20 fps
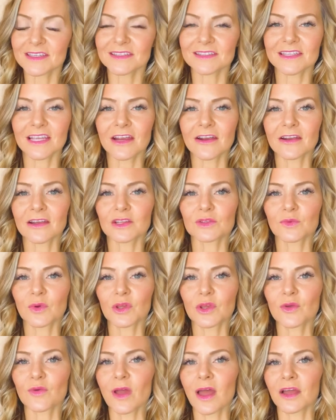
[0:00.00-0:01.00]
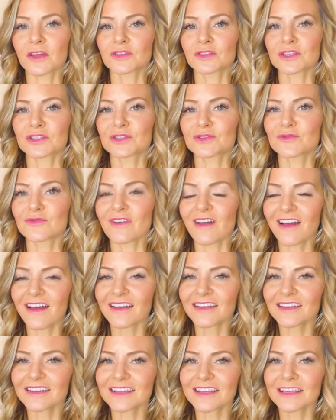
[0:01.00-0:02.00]
series where you actually do
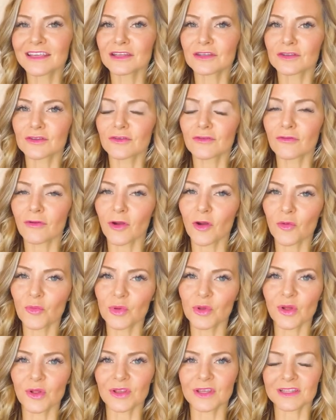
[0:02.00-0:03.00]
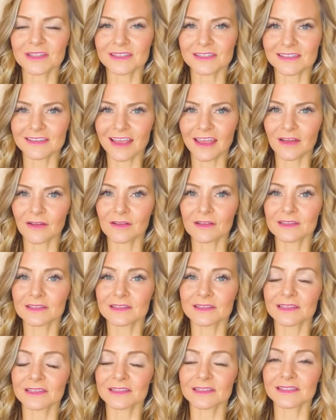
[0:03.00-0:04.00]
not need to grow, build, and scale a
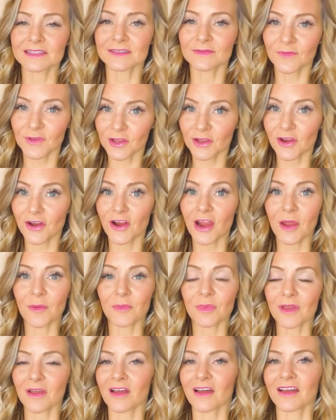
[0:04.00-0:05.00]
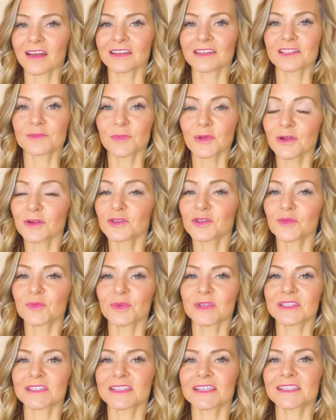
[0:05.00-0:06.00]
six figure and beyond spiritual
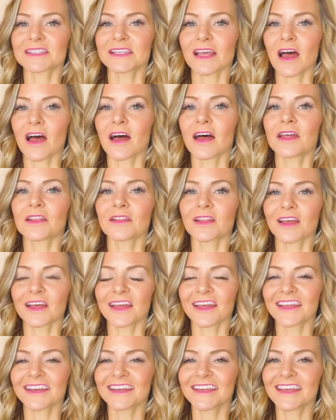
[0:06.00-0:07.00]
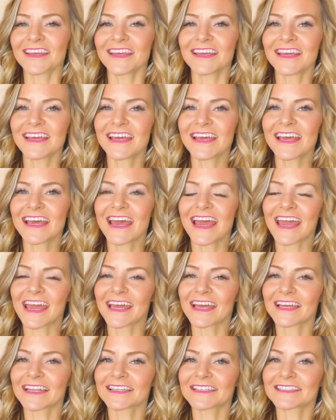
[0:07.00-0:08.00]
business online.
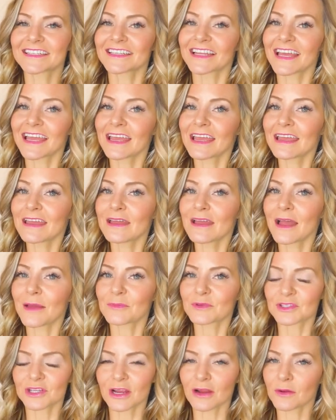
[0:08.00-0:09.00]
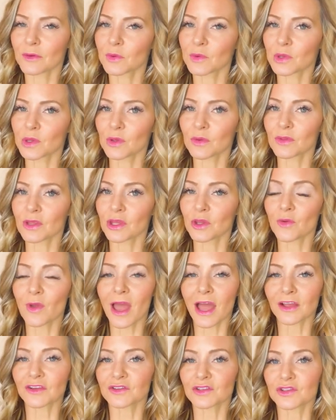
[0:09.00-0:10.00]
And today I'm sharing with you that you
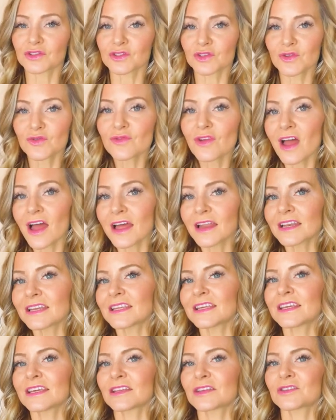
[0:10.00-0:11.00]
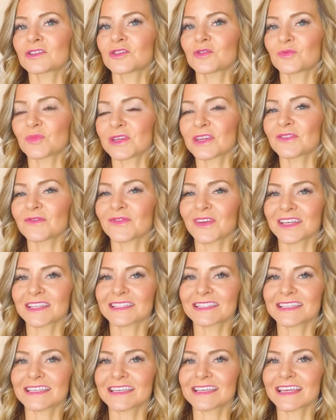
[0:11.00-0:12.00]
actually do not need to be
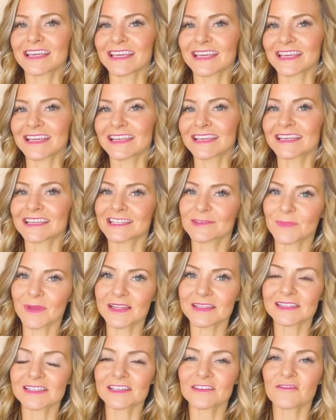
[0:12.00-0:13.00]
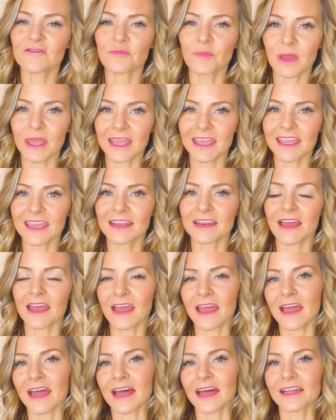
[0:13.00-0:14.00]
investing in expensive paid
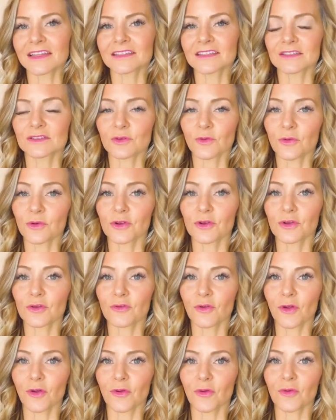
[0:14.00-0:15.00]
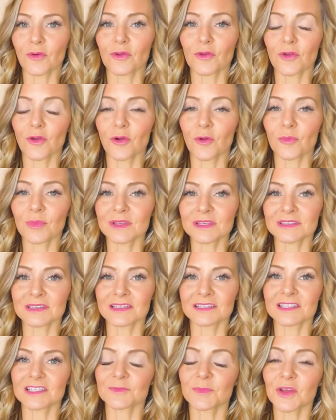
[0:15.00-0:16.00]
ads in order to grow your
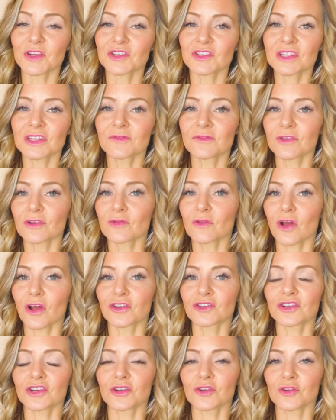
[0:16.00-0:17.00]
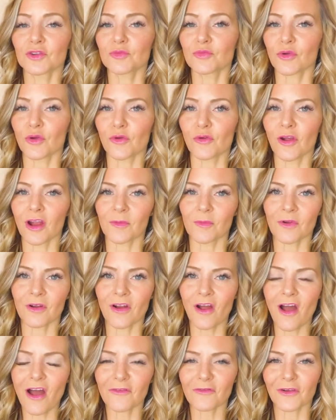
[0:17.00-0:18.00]
business, especially if you're launching a new program or
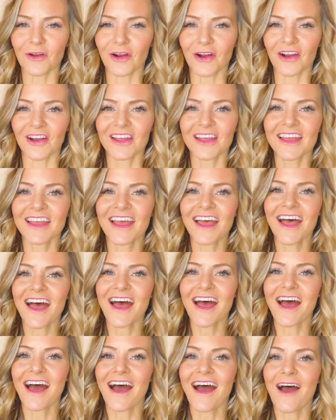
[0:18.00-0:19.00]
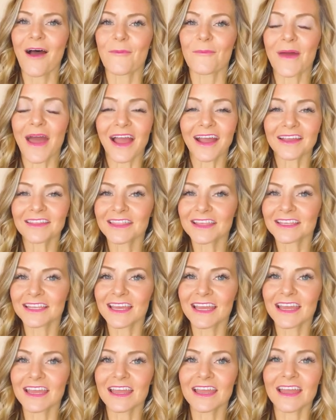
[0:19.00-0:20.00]
offer. Back in the
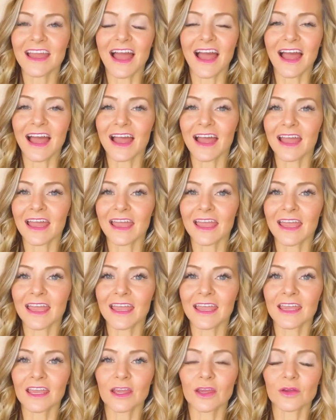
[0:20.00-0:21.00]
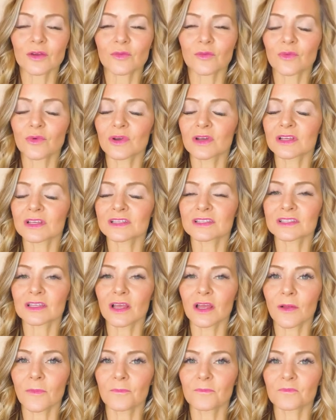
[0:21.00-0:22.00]
day, I was
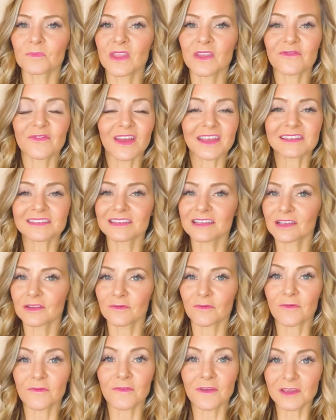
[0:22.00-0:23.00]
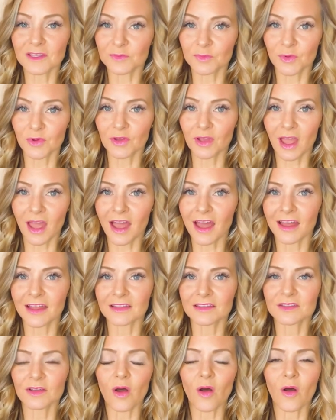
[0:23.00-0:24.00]
investing in Facebook
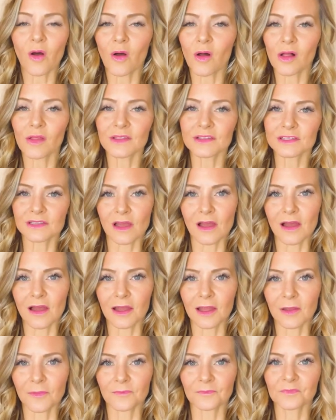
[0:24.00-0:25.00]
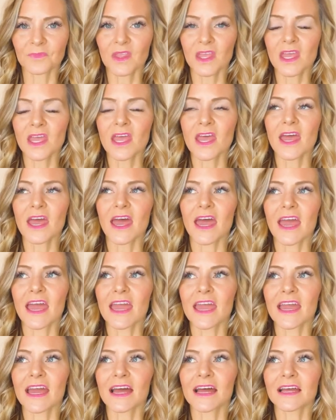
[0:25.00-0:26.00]
ads all the time
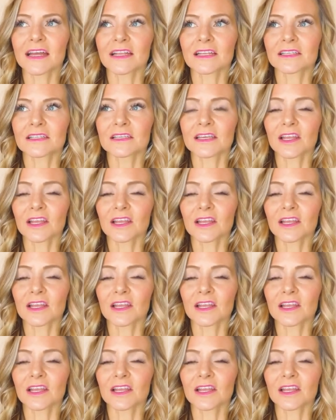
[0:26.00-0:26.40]
and